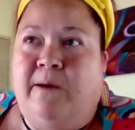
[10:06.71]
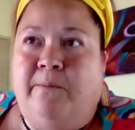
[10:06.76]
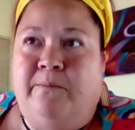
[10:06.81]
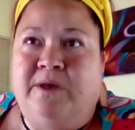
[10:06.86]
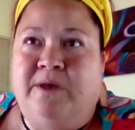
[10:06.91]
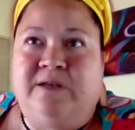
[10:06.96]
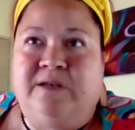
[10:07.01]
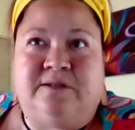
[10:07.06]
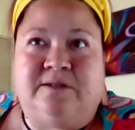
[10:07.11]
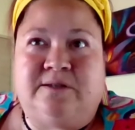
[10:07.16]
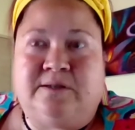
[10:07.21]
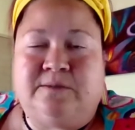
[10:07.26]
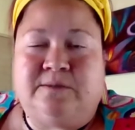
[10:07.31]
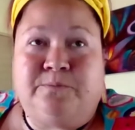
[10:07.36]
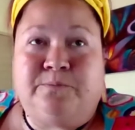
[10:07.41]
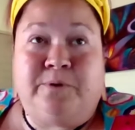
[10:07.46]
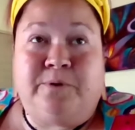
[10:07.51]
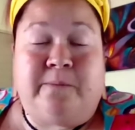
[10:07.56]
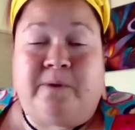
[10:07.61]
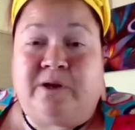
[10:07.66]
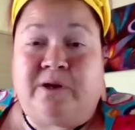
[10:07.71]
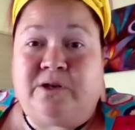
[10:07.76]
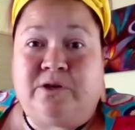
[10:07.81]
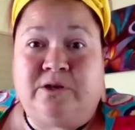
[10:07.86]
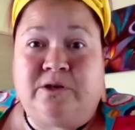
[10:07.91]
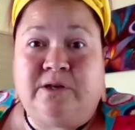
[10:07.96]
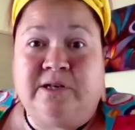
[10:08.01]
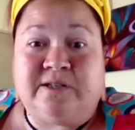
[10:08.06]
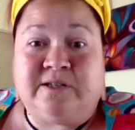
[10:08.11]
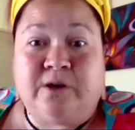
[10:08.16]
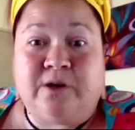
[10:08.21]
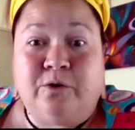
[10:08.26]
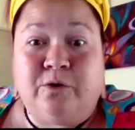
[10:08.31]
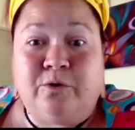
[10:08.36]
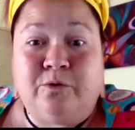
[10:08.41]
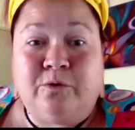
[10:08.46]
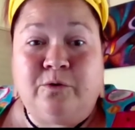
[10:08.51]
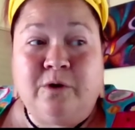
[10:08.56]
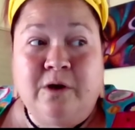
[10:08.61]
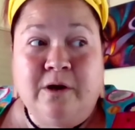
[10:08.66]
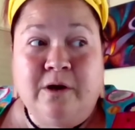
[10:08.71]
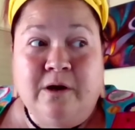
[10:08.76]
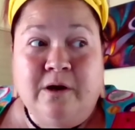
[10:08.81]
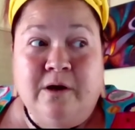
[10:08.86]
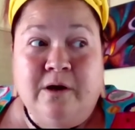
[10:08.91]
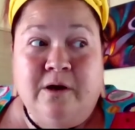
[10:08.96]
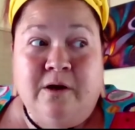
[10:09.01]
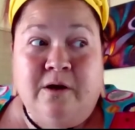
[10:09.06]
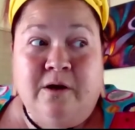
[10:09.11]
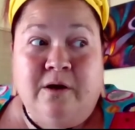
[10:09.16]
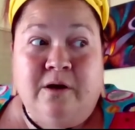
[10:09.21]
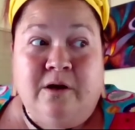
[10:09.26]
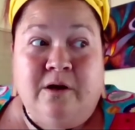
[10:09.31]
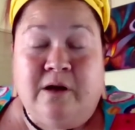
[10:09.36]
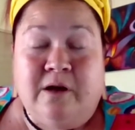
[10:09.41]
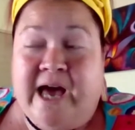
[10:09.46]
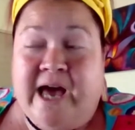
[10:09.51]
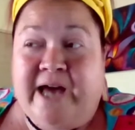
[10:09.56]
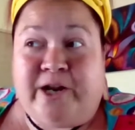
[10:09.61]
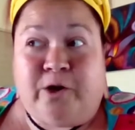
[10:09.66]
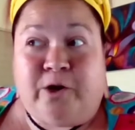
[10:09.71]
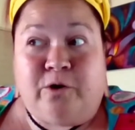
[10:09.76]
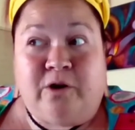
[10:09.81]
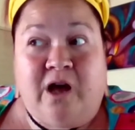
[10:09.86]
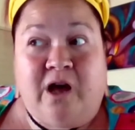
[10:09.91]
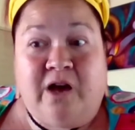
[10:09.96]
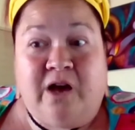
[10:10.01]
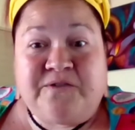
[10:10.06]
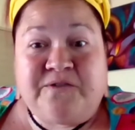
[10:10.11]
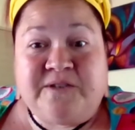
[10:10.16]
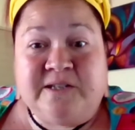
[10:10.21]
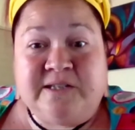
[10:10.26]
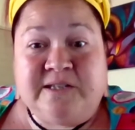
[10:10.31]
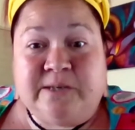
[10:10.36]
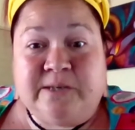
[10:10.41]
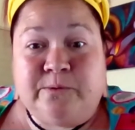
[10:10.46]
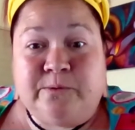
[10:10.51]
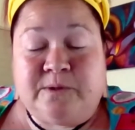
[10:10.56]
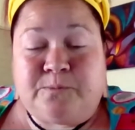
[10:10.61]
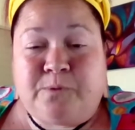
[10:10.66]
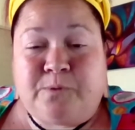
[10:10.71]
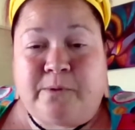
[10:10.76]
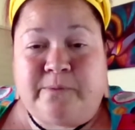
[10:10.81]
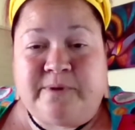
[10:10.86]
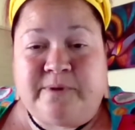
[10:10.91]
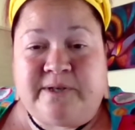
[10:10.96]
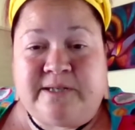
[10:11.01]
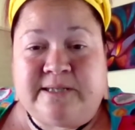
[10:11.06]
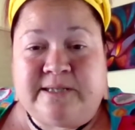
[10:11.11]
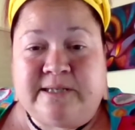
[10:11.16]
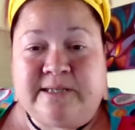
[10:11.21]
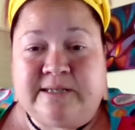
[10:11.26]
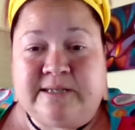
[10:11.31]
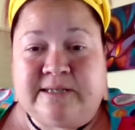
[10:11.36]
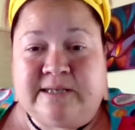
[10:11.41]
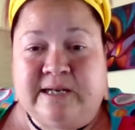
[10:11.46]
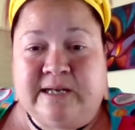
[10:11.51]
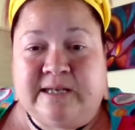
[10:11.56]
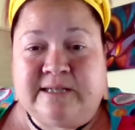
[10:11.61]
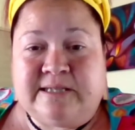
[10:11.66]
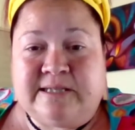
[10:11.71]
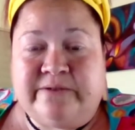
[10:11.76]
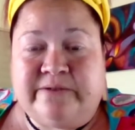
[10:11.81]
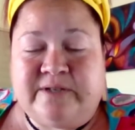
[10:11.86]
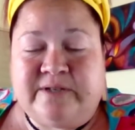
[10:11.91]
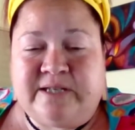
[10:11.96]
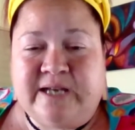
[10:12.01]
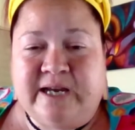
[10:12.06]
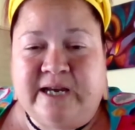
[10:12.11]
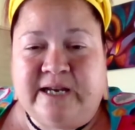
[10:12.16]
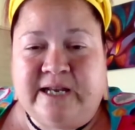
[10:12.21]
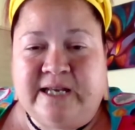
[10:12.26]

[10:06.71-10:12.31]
He's pretty much his whole adult life since he was probably 16, 17.